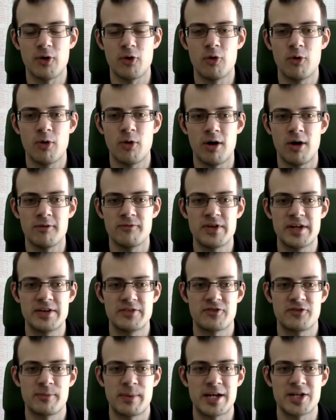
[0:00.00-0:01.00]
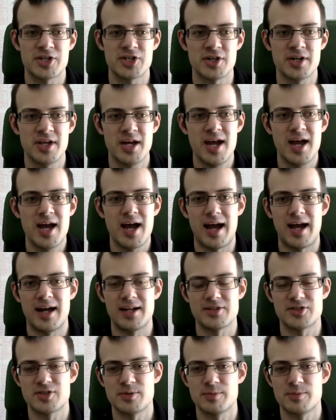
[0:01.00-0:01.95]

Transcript: All of the information at